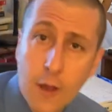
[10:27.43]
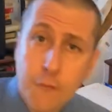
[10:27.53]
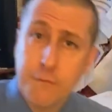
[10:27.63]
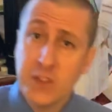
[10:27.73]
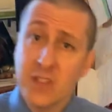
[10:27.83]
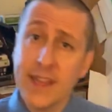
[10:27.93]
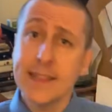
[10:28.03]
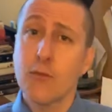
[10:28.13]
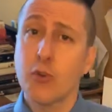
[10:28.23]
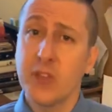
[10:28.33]
feel like
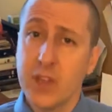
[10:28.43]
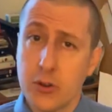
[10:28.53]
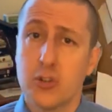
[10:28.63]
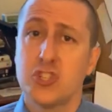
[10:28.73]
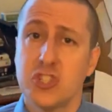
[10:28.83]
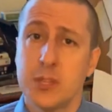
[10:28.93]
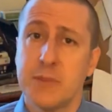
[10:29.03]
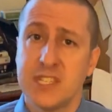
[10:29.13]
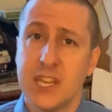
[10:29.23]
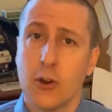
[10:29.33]
they really understood the
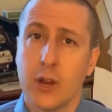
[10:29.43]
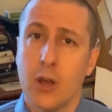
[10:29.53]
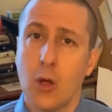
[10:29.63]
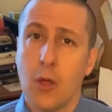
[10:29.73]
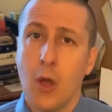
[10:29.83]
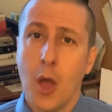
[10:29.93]
material,